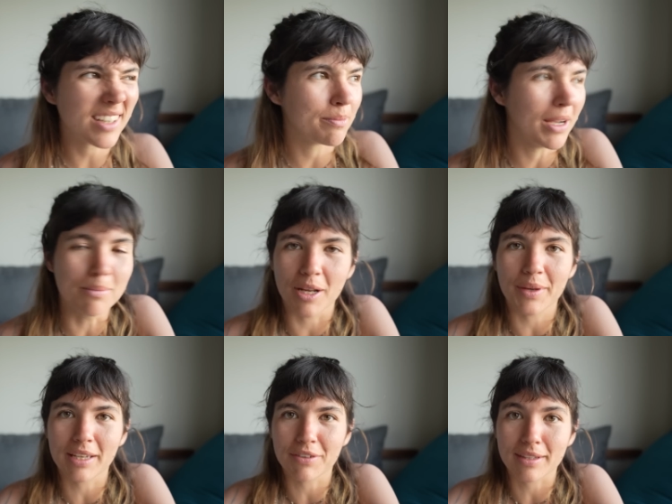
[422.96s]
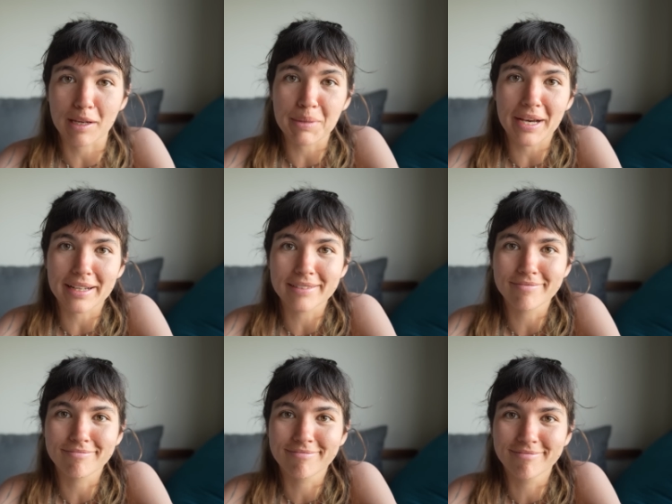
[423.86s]
kind of mind blowing if you think about it.
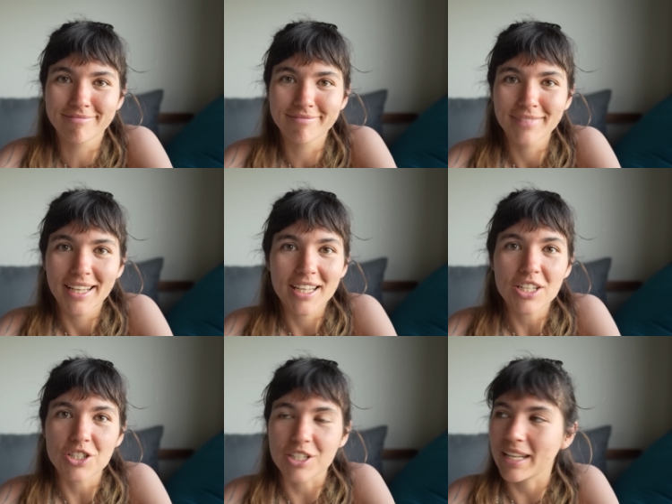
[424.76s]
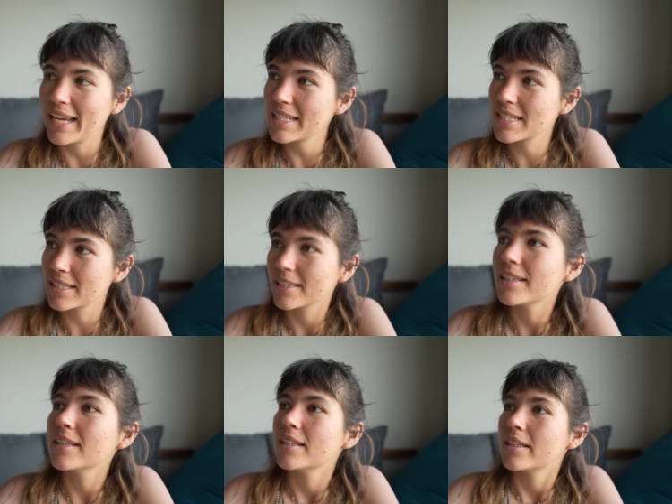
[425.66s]
Gillette,
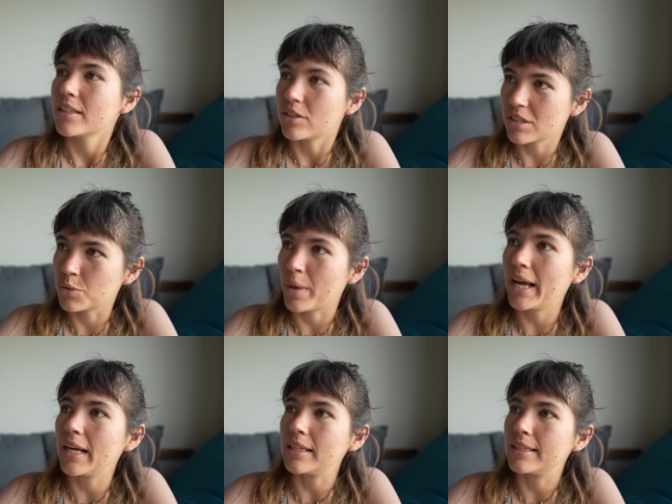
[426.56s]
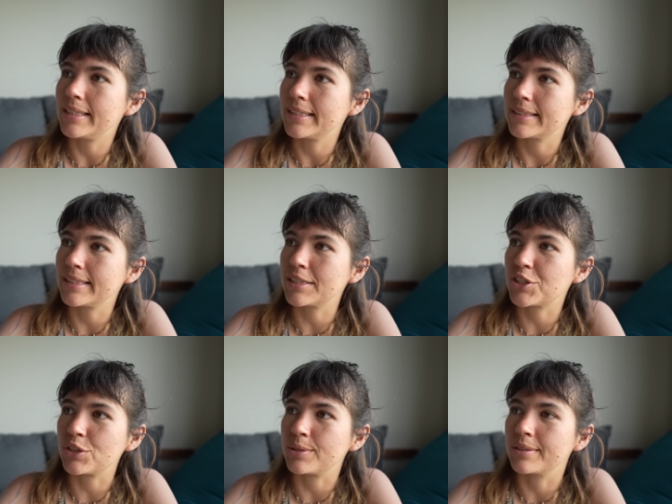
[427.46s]
you did well,
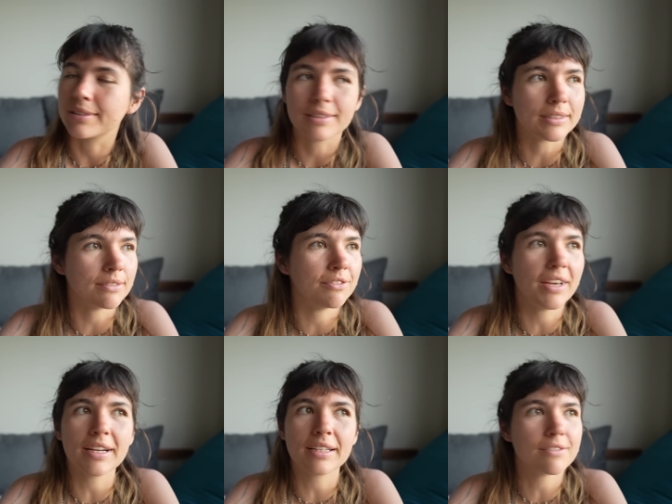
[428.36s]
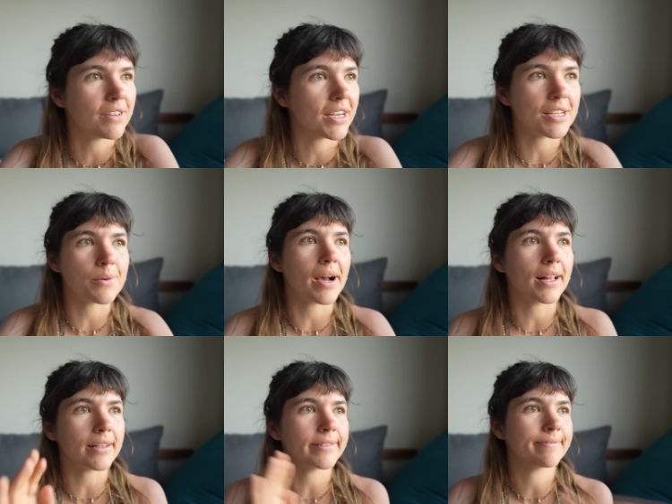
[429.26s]
didn't you? You did very, very
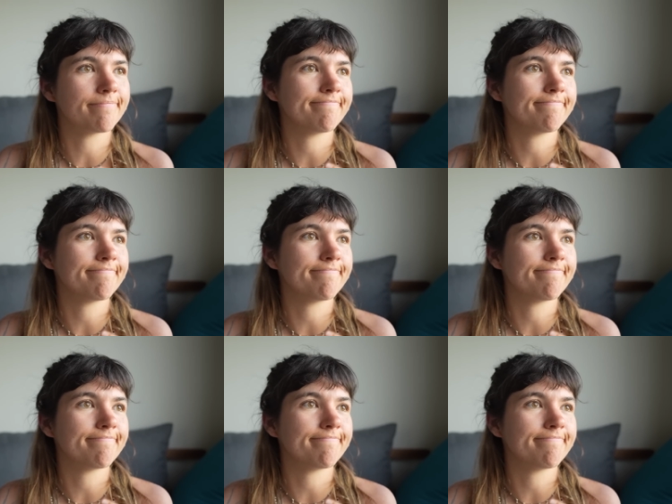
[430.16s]
well.